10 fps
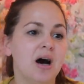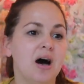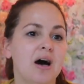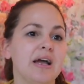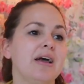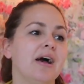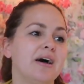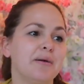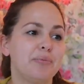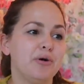
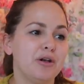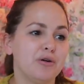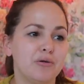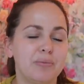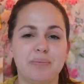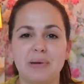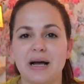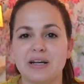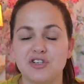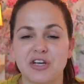I put a little
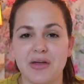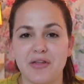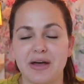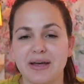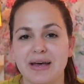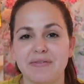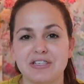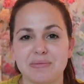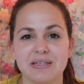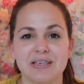package together and gave
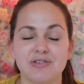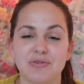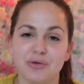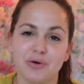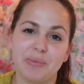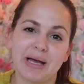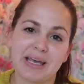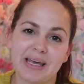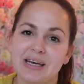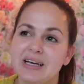it to my sister-in-law
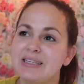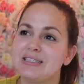Becky.